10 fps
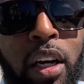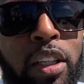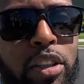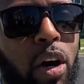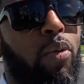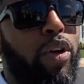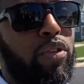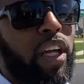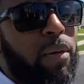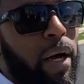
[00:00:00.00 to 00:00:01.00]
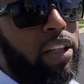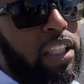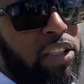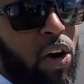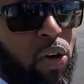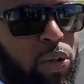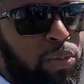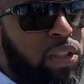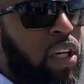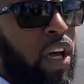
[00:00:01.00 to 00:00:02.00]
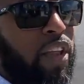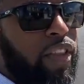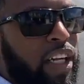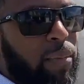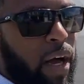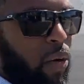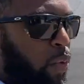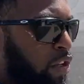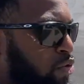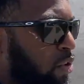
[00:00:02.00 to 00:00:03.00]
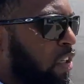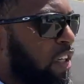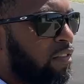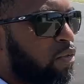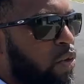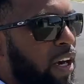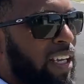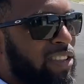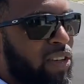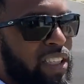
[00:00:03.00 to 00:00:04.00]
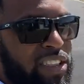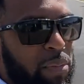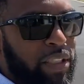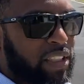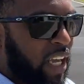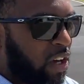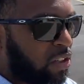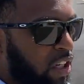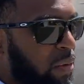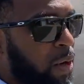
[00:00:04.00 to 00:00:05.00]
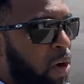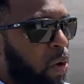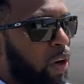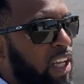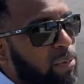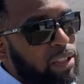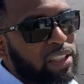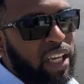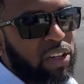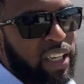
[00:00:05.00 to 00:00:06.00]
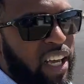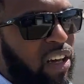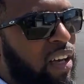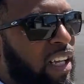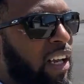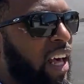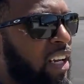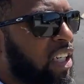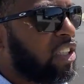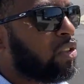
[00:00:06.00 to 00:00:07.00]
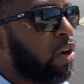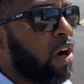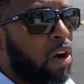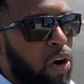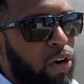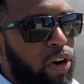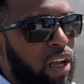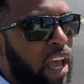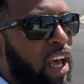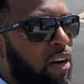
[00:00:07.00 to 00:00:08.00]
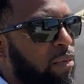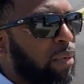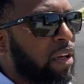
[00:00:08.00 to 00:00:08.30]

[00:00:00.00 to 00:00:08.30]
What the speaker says: So when you think about these homes, think about what you're looking for, and so these can be scaled up or they can be scaled down, and a lot of these are going to have,